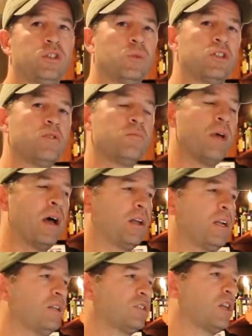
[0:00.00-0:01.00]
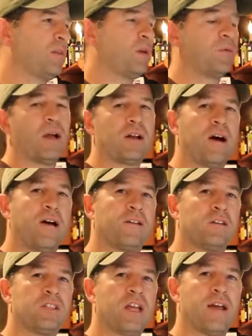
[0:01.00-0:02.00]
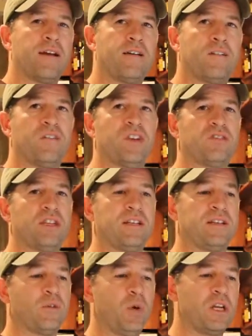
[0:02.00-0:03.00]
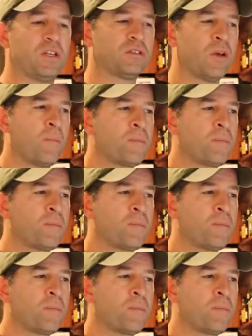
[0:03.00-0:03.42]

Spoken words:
So when you melt it, it's going to be around 110, 115 degrees.